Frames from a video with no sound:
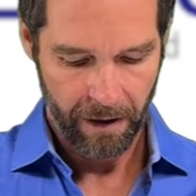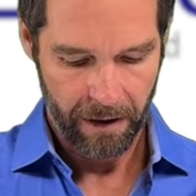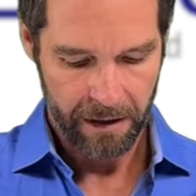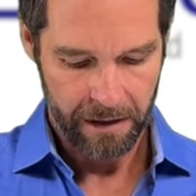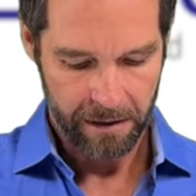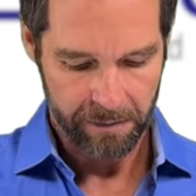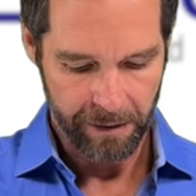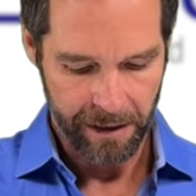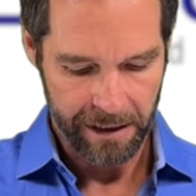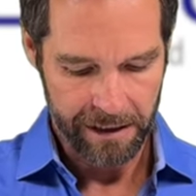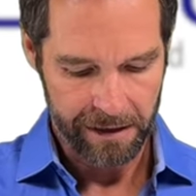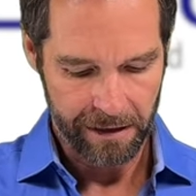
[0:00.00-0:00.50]

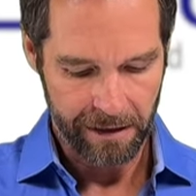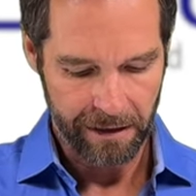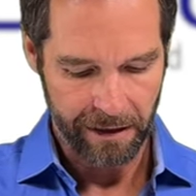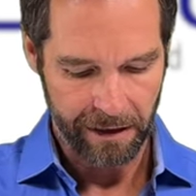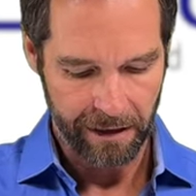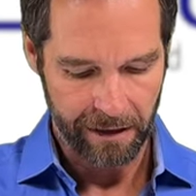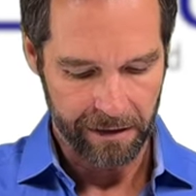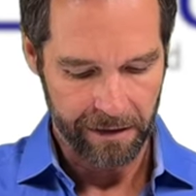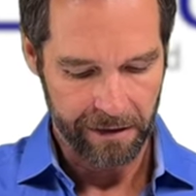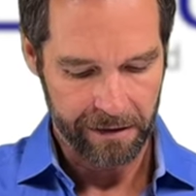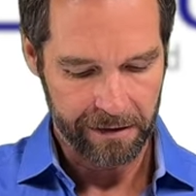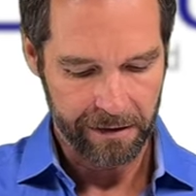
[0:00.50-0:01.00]
It's basically
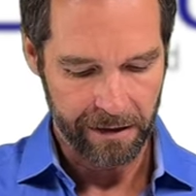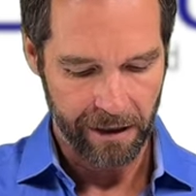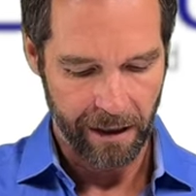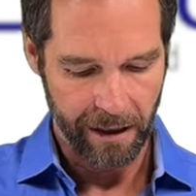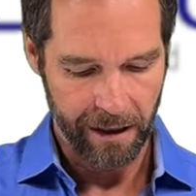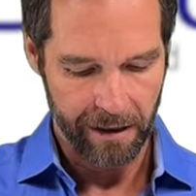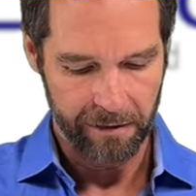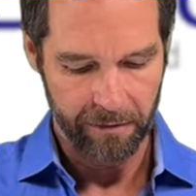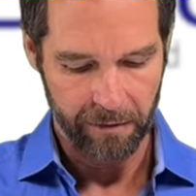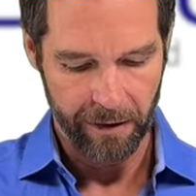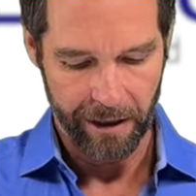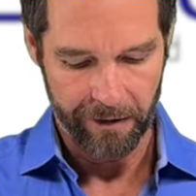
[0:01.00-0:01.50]
on this
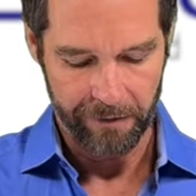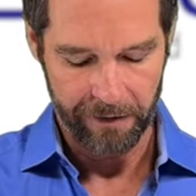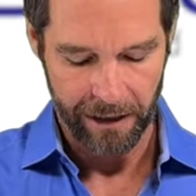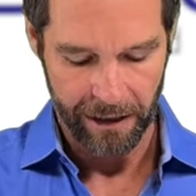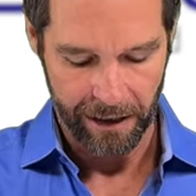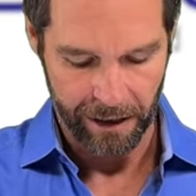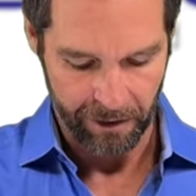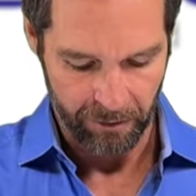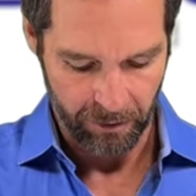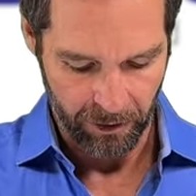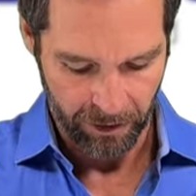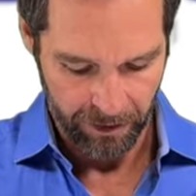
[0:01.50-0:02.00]
side. We have it
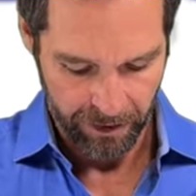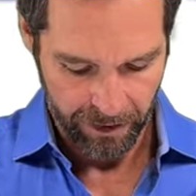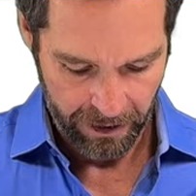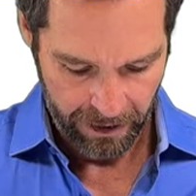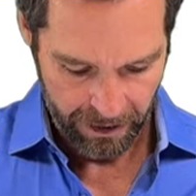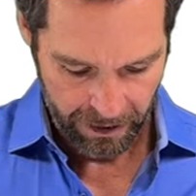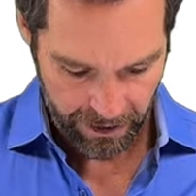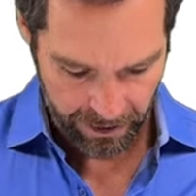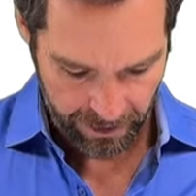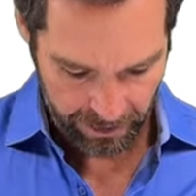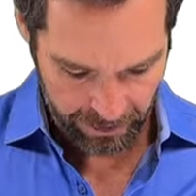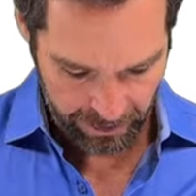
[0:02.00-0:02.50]
labeled
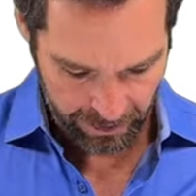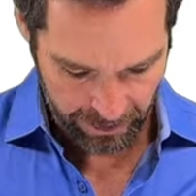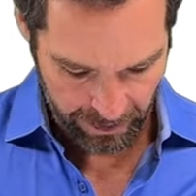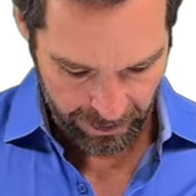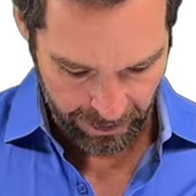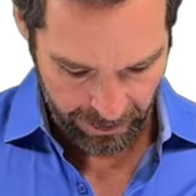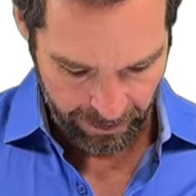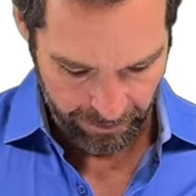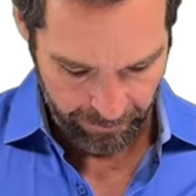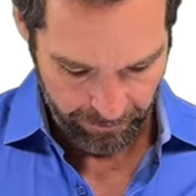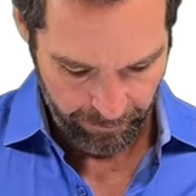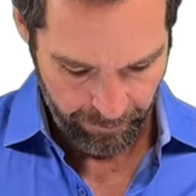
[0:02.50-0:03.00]

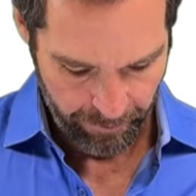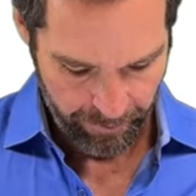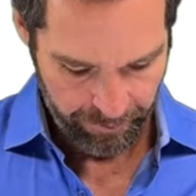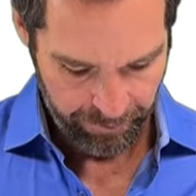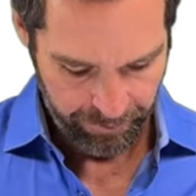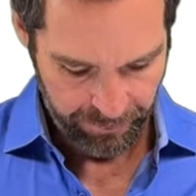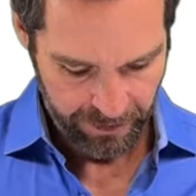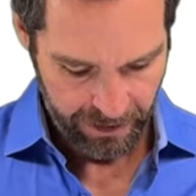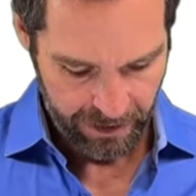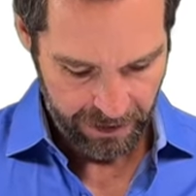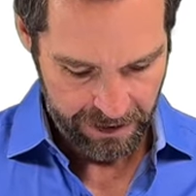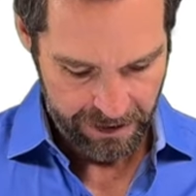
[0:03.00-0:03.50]
um,
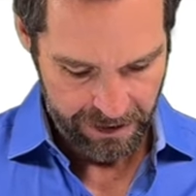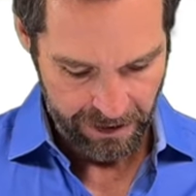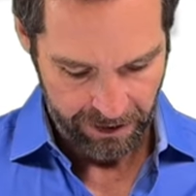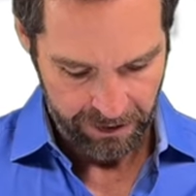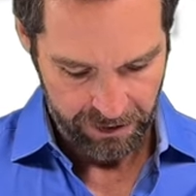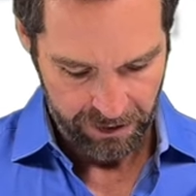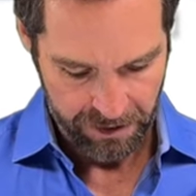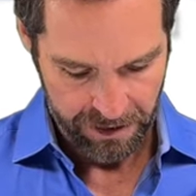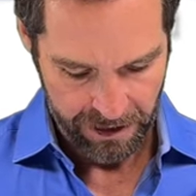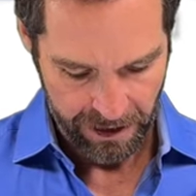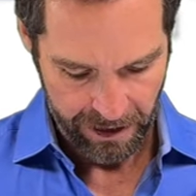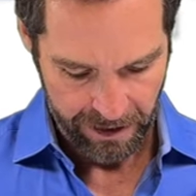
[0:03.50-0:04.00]

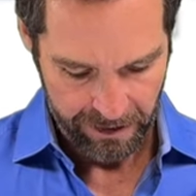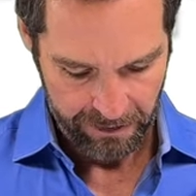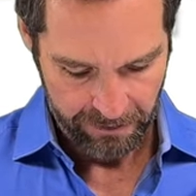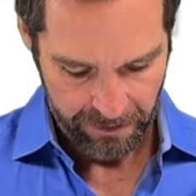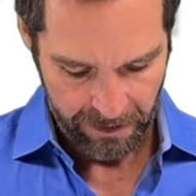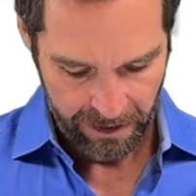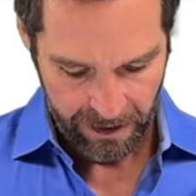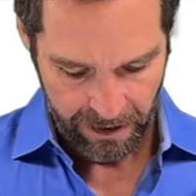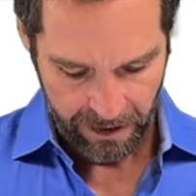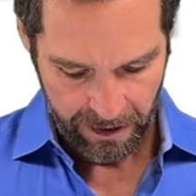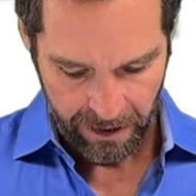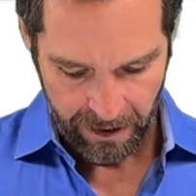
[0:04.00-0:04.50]
sensor side,
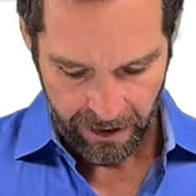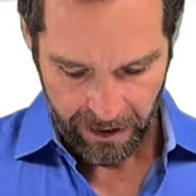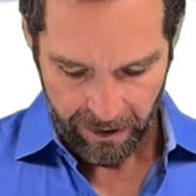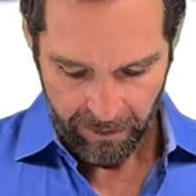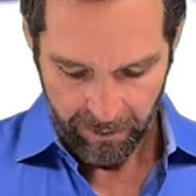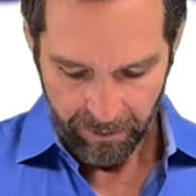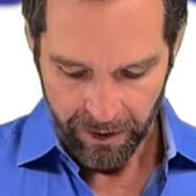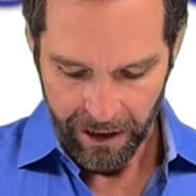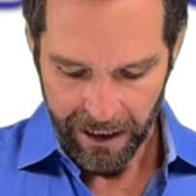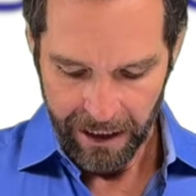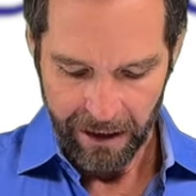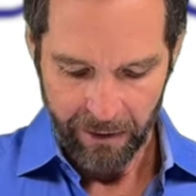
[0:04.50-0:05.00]

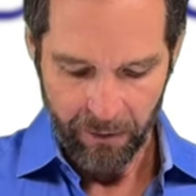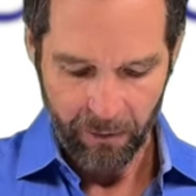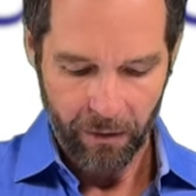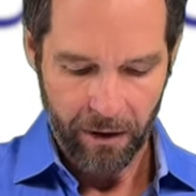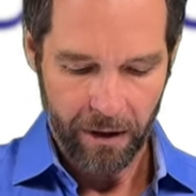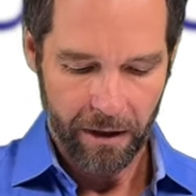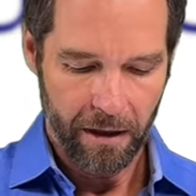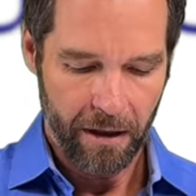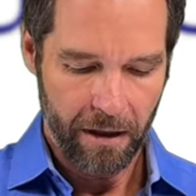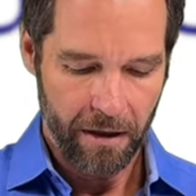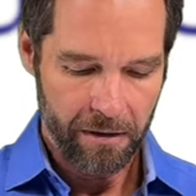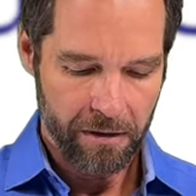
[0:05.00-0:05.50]
but it
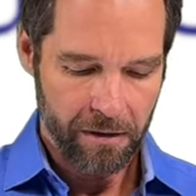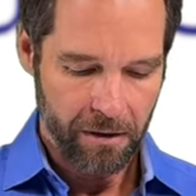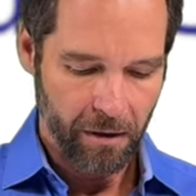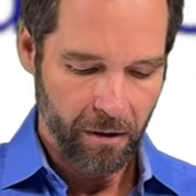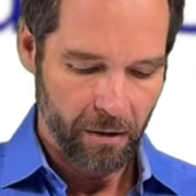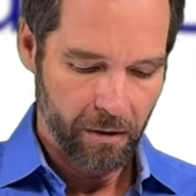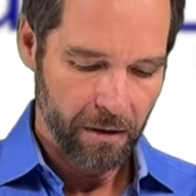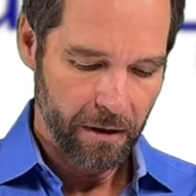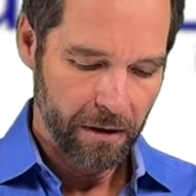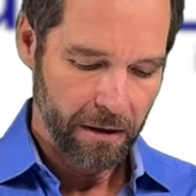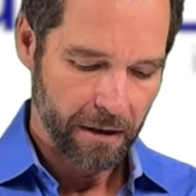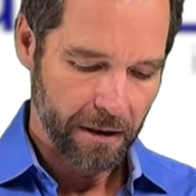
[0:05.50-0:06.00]
will
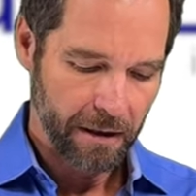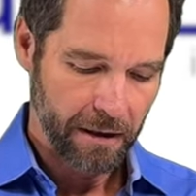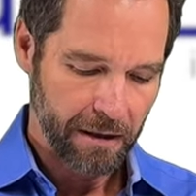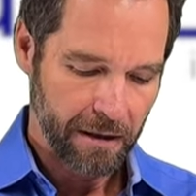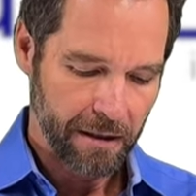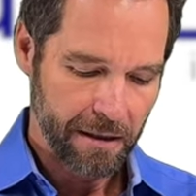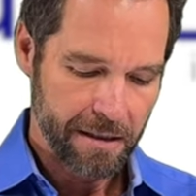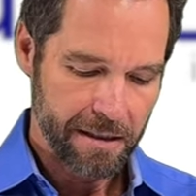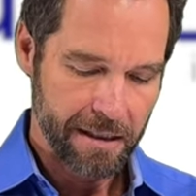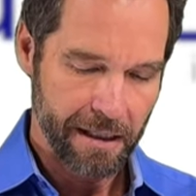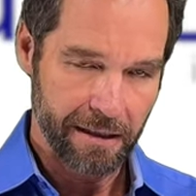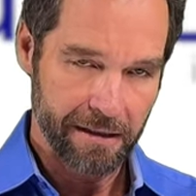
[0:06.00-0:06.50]
also
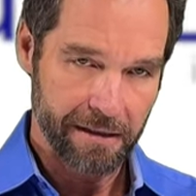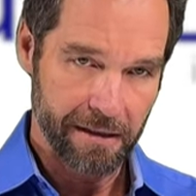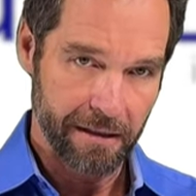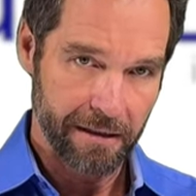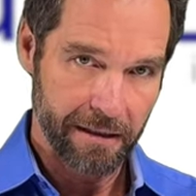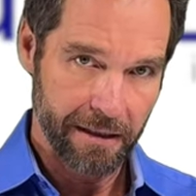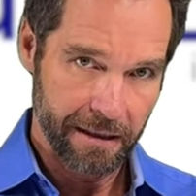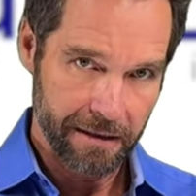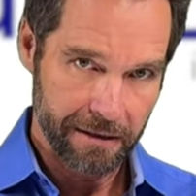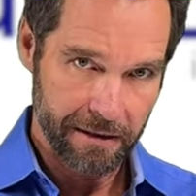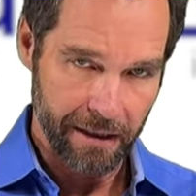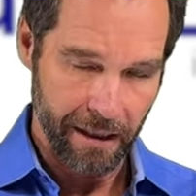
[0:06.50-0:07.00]
sense
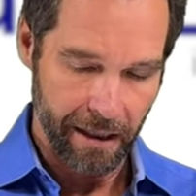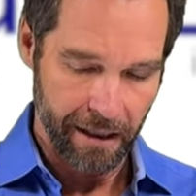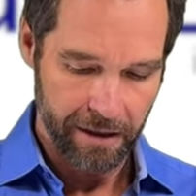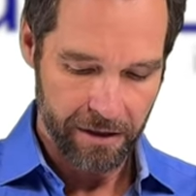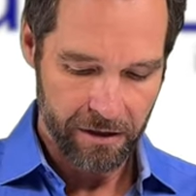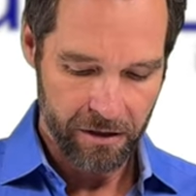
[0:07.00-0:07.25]
on this side.